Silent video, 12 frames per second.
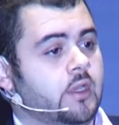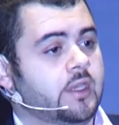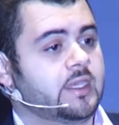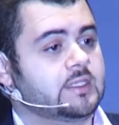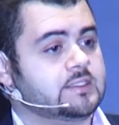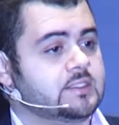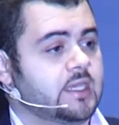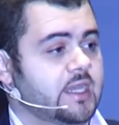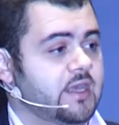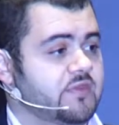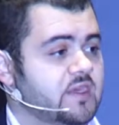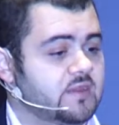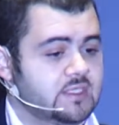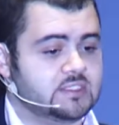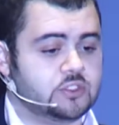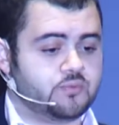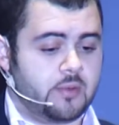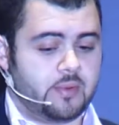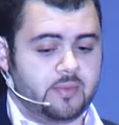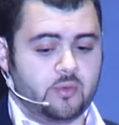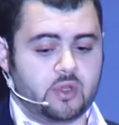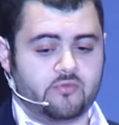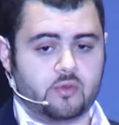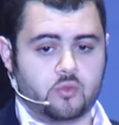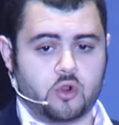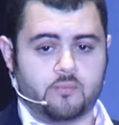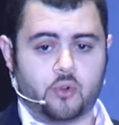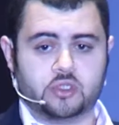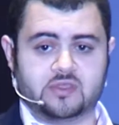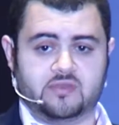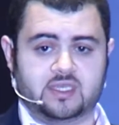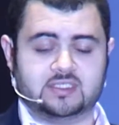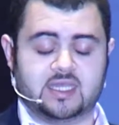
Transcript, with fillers: is, and I think this is probably one of the more important things,